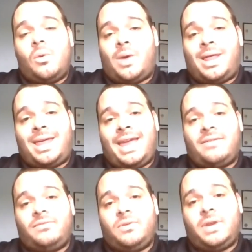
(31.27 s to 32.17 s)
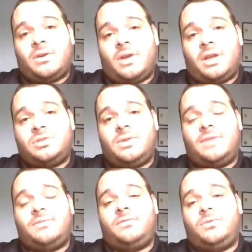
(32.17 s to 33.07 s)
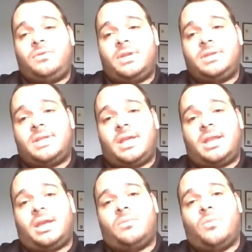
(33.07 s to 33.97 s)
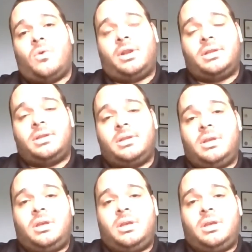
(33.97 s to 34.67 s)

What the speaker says: While I have you here, I do have a few things that I wanted